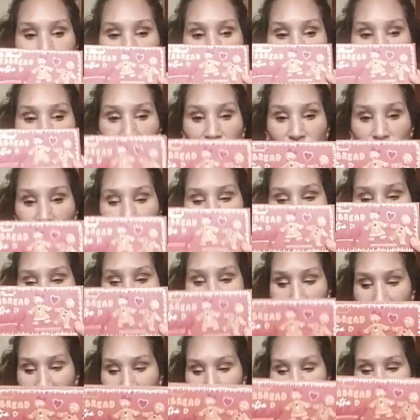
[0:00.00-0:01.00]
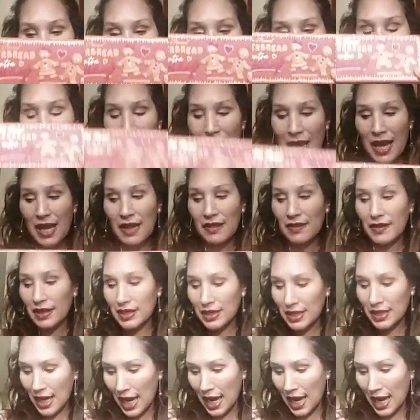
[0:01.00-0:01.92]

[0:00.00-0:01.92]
extra spicy palette.